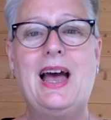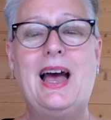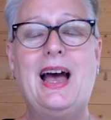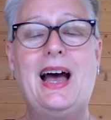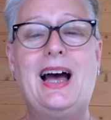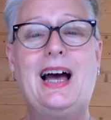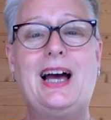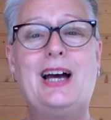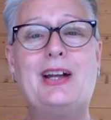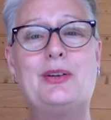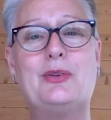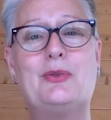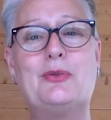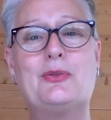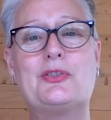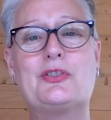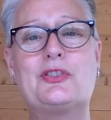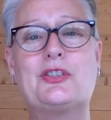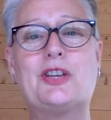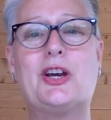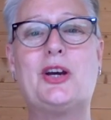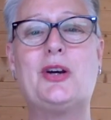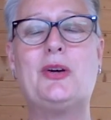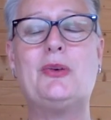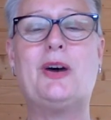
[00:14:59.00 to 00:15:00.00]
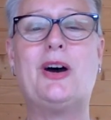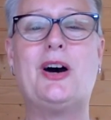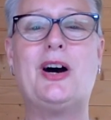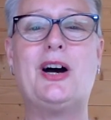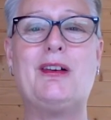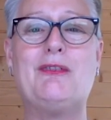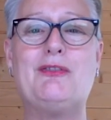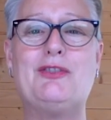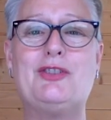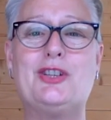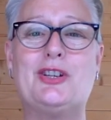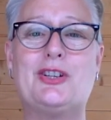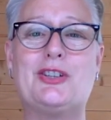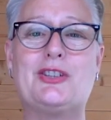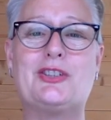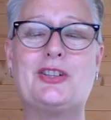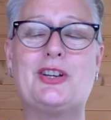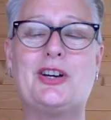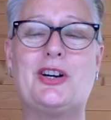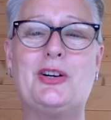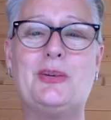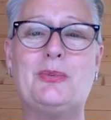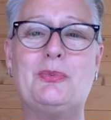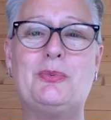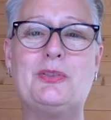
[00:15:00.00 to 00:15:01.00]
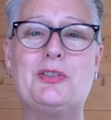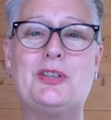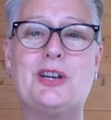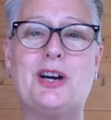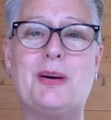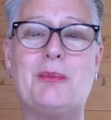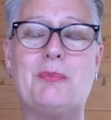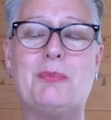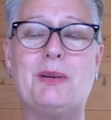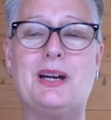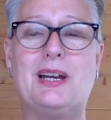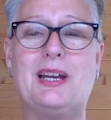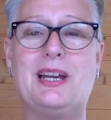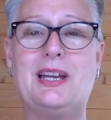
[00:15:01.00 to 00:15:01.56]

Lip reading: And also, I've just opened up my